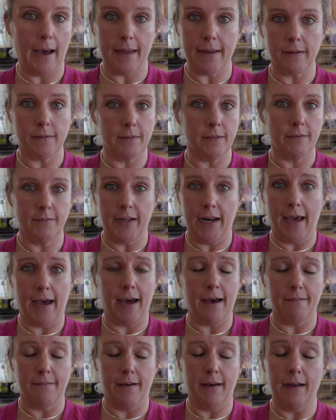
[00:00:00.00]
I don't even
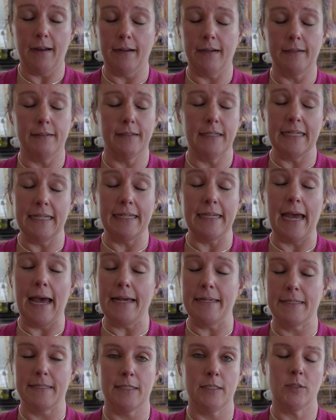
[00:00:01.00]
have a
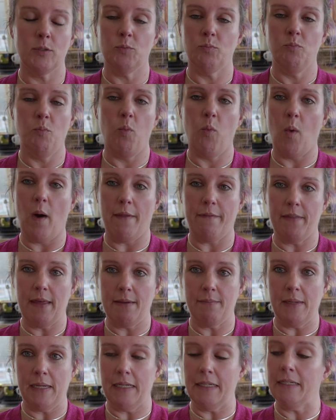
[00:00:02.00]
guess what
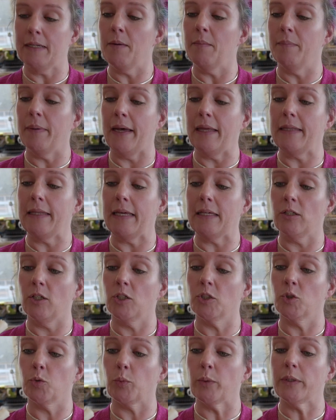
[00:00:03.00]
they mean, but they
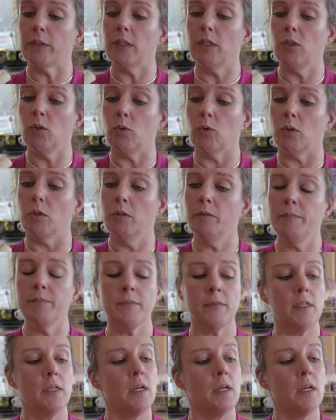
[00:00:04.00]
looked really cool.